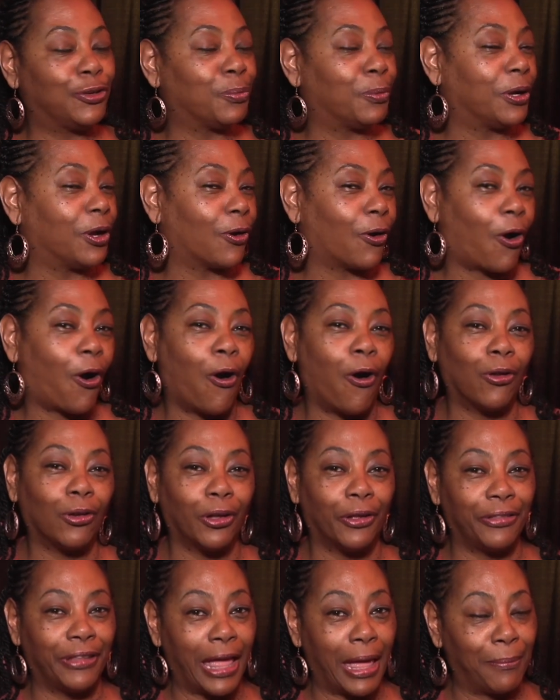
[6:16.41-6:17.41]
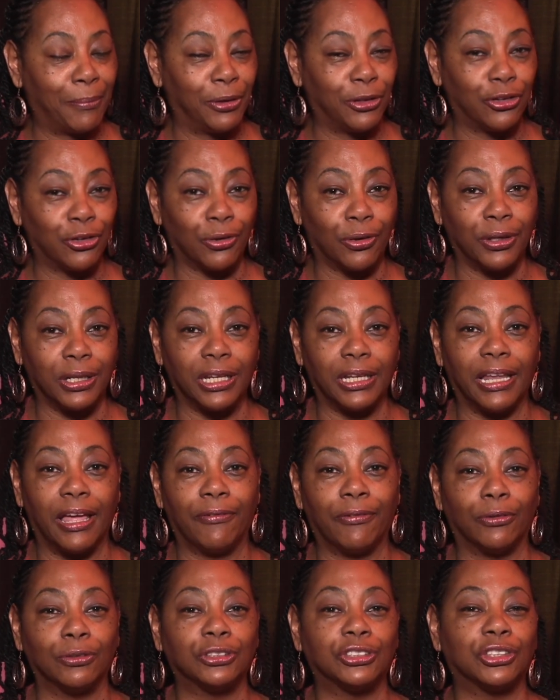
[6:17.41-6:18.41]
We are all on that maturity
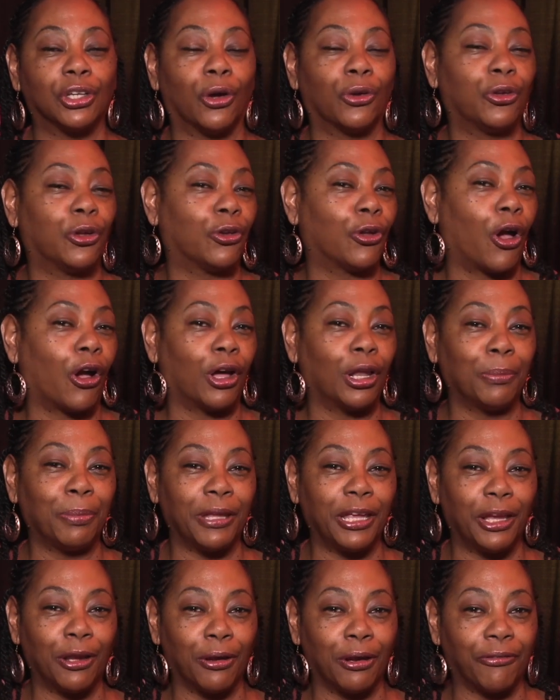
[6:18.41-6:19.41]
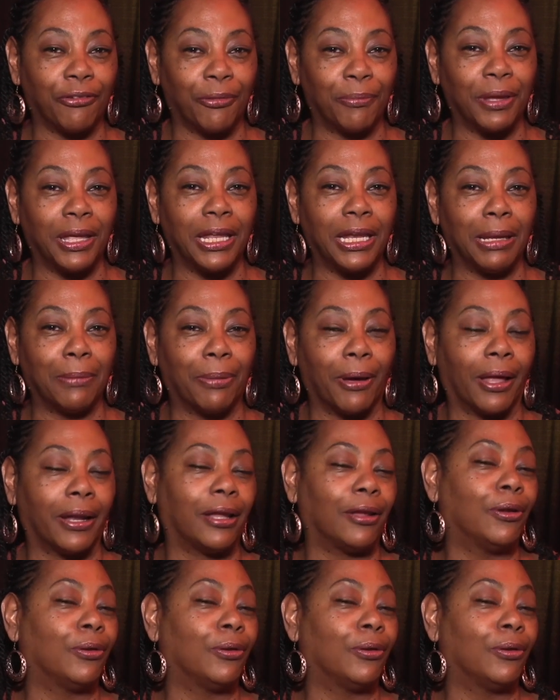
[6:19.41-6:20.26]
level, so you're not going to be hearing from anybody